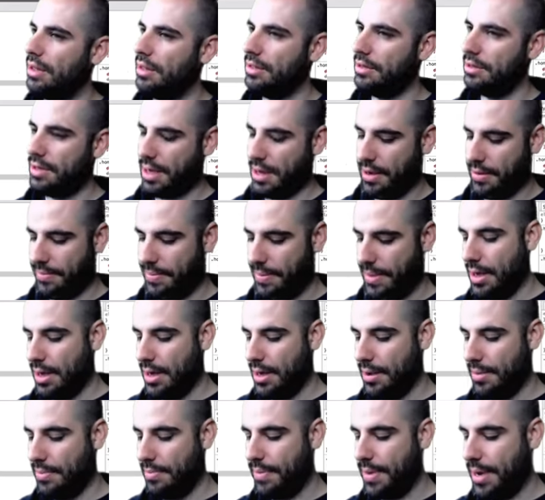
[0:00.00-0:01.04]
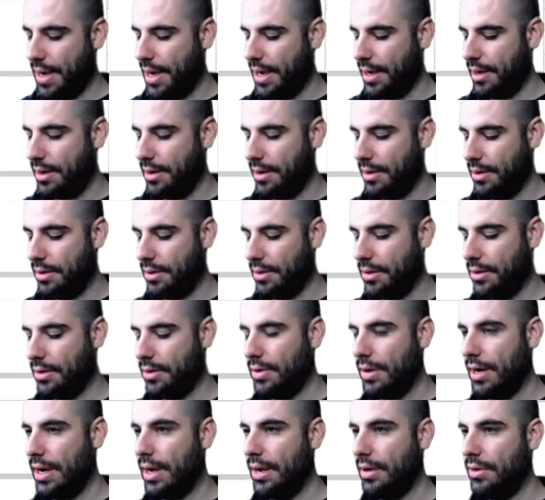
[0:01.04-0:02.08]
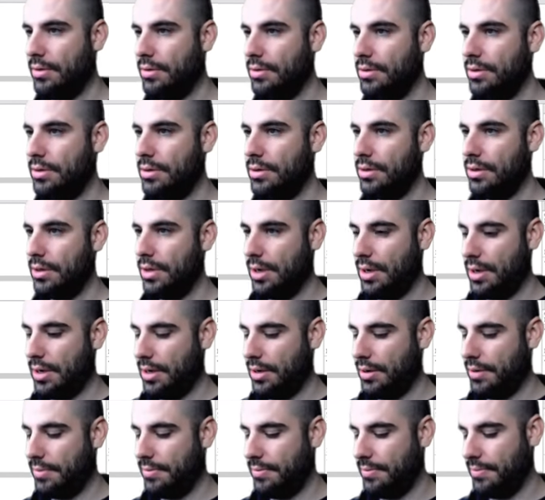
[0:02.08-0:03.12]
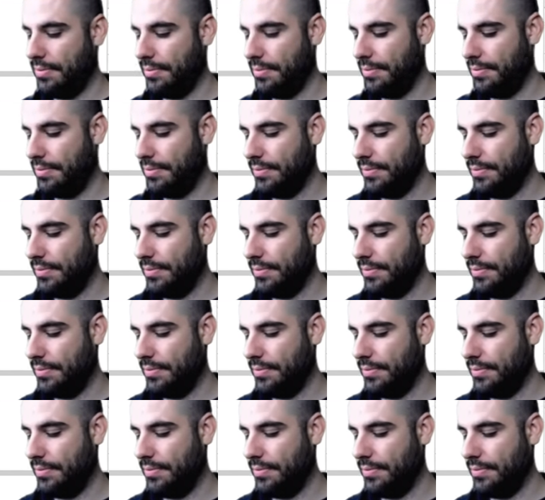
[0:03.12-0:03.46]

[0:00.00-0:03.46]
Let's say uh, background um,